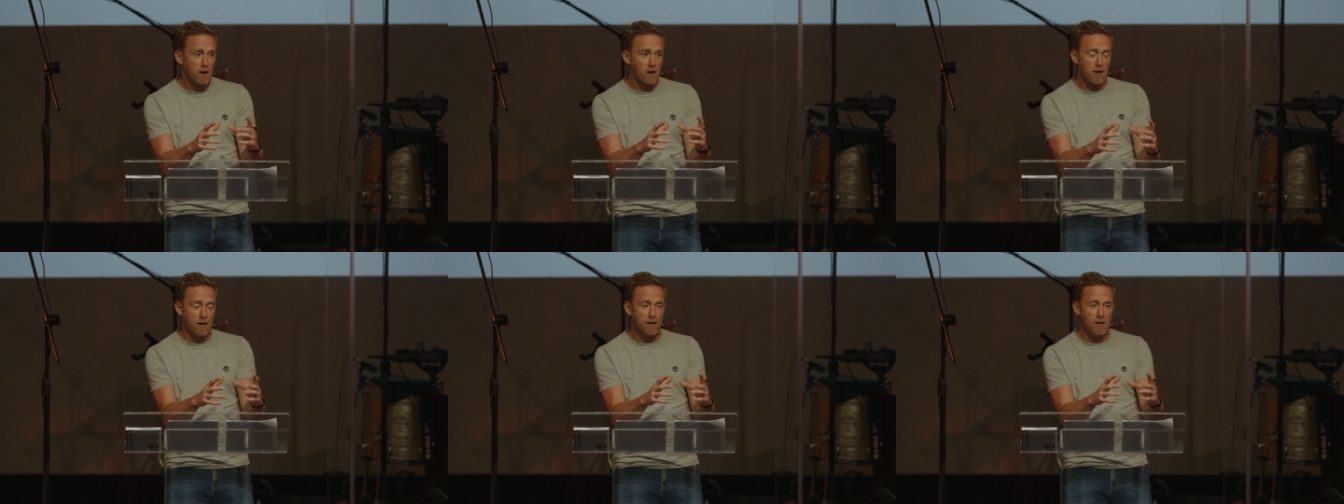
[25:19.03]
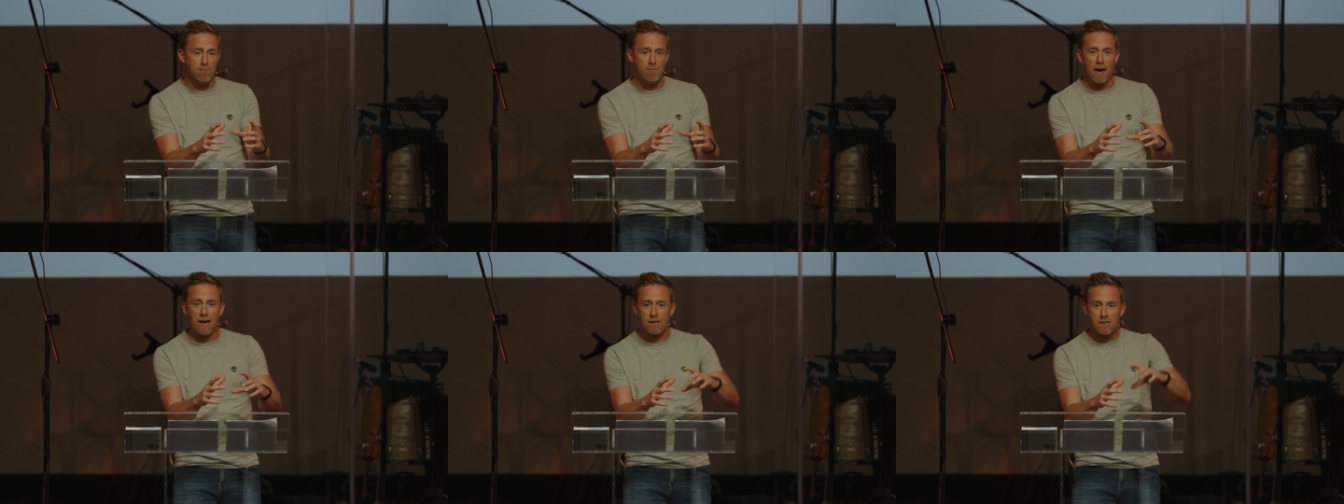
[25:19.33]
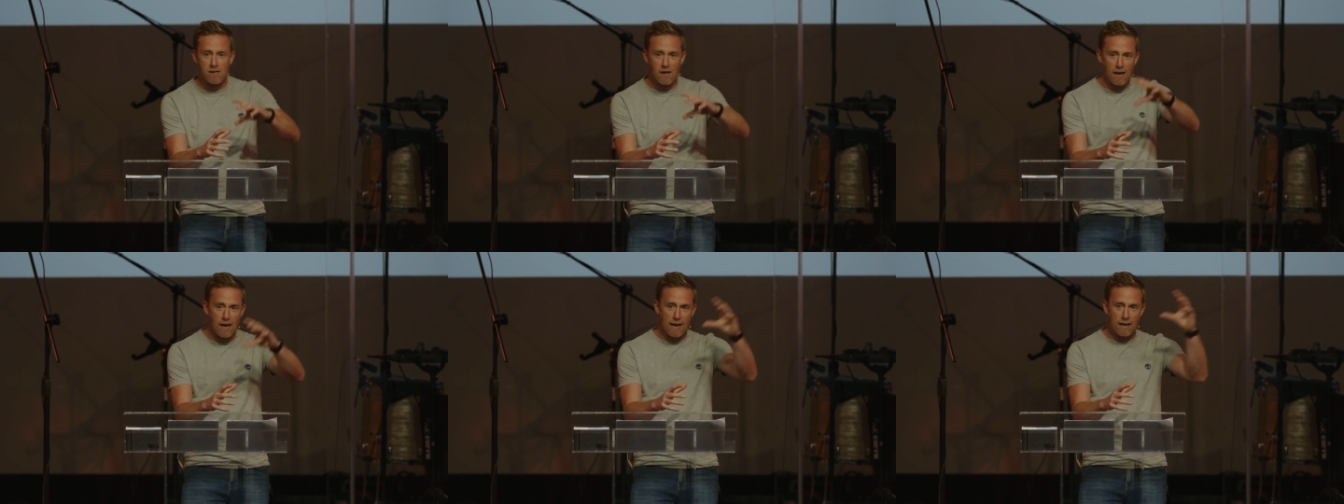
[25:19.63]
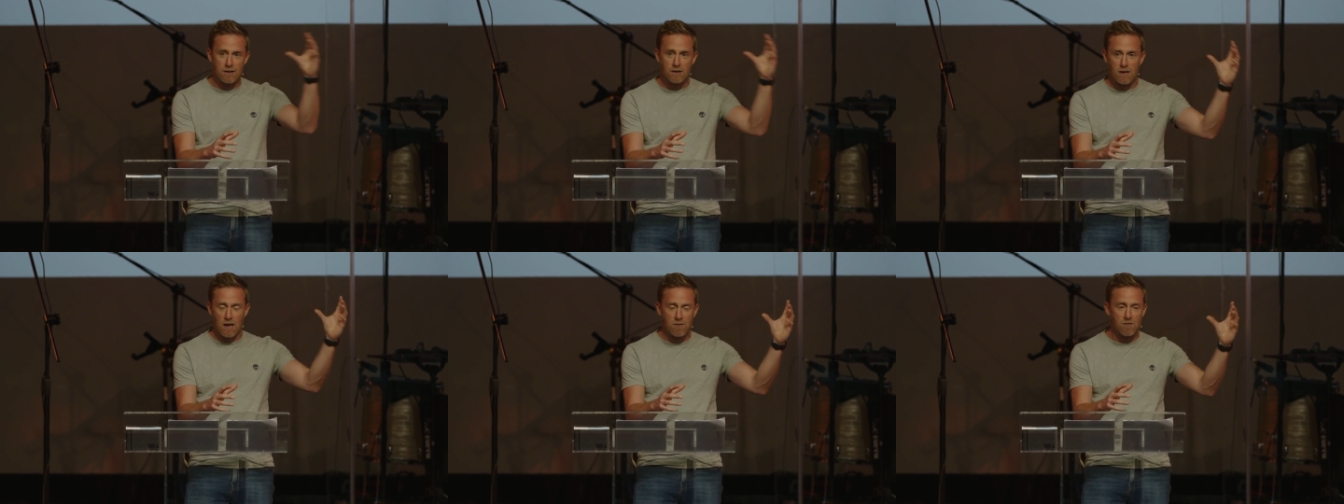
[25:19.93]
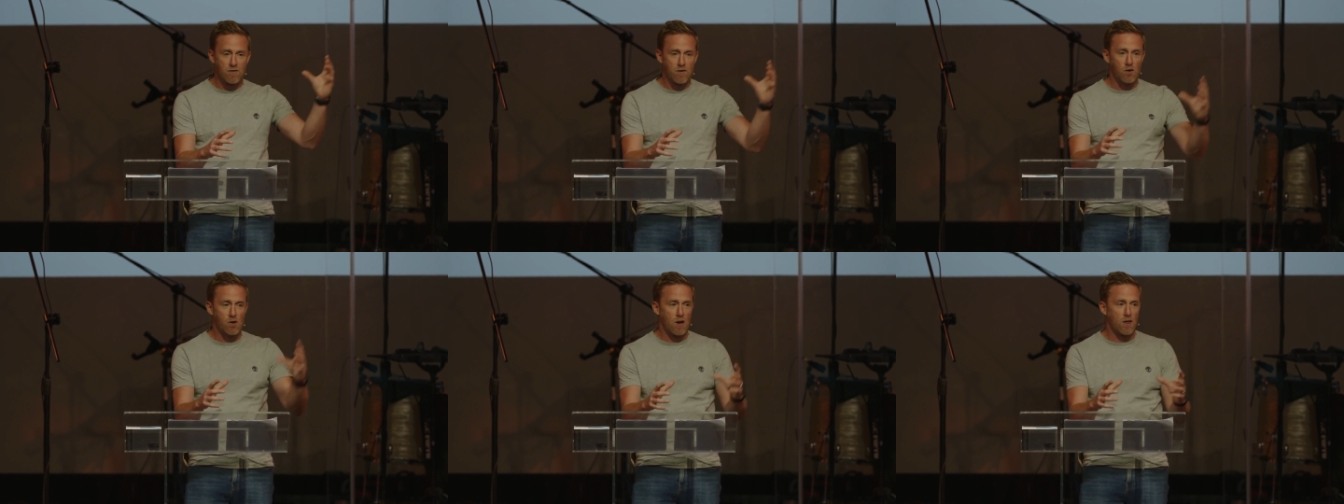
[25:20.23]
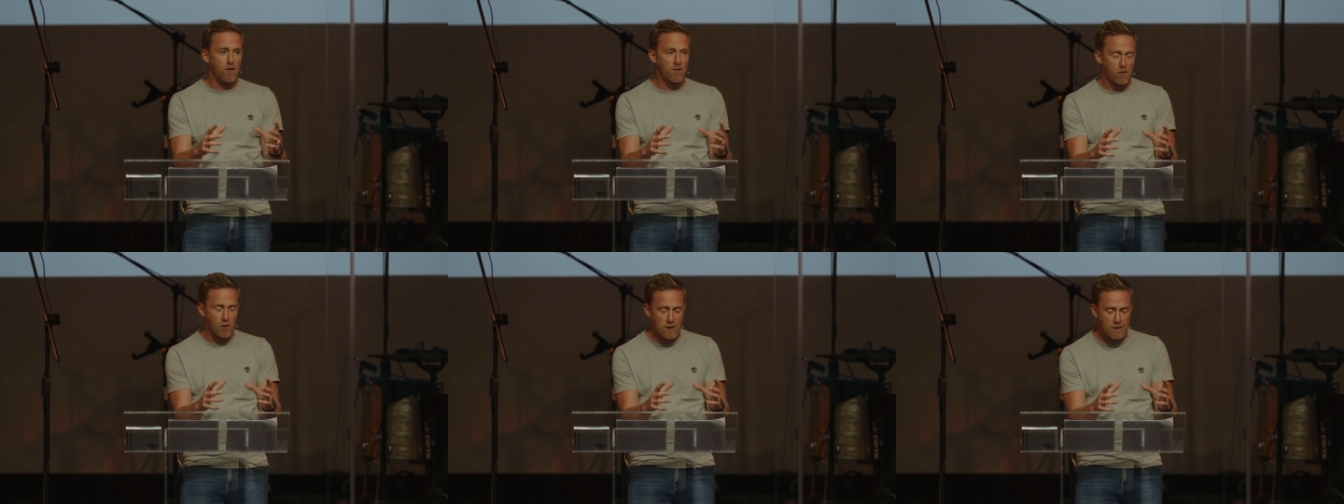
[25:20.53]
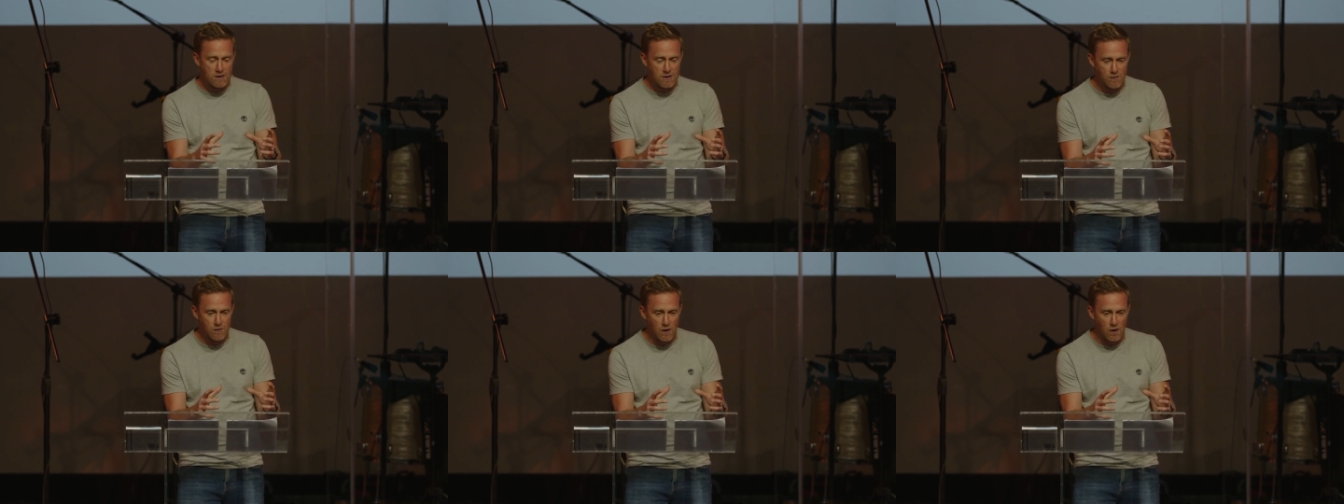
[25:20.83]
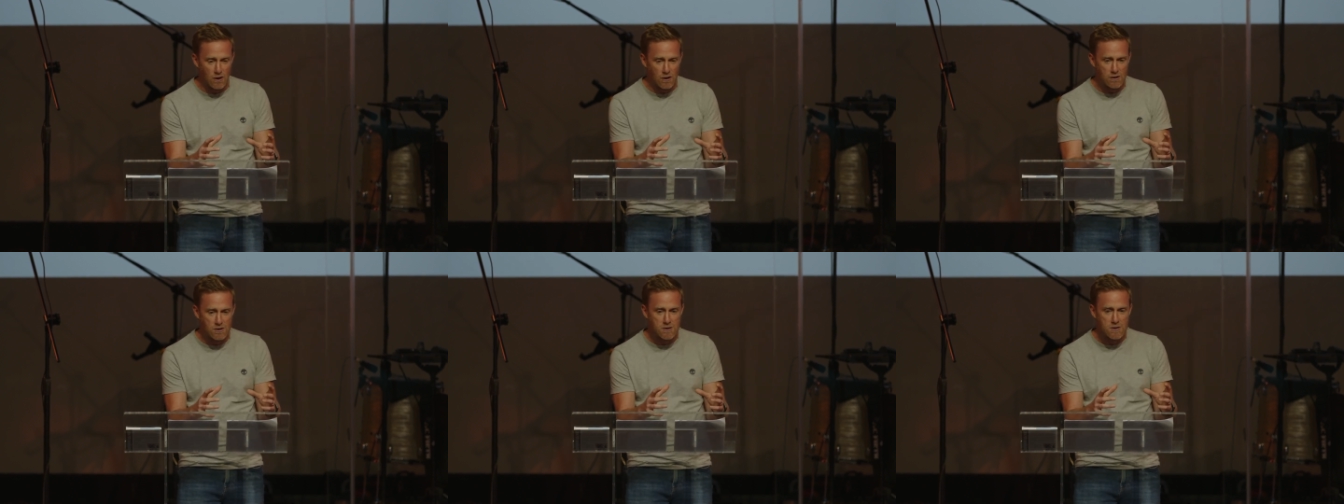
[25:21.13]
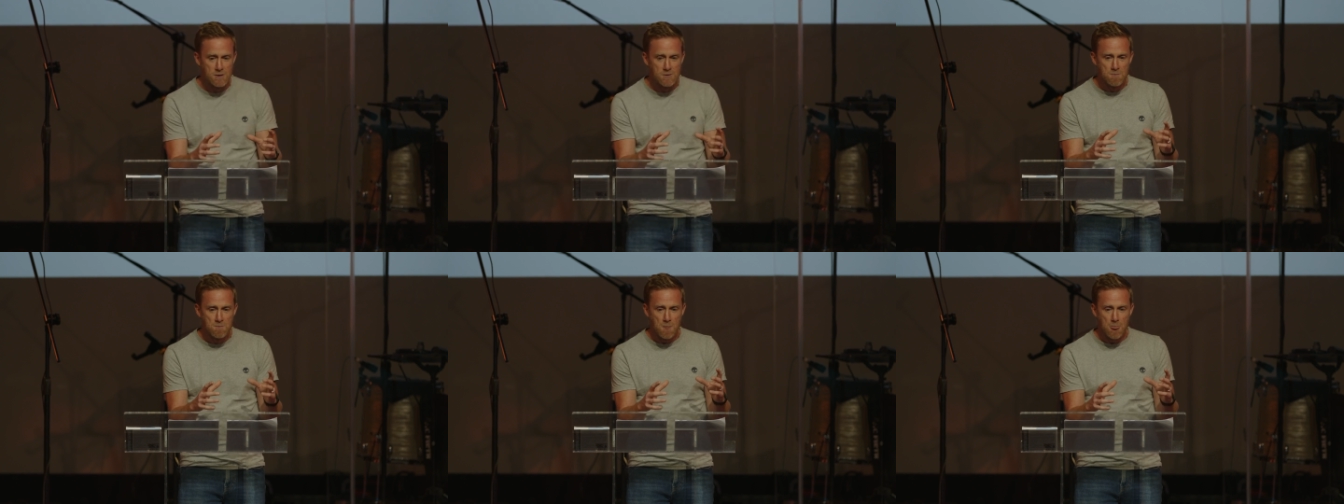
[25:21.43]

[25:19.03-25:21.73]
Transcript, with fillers: Clint and Magda and, and four other friends of ours.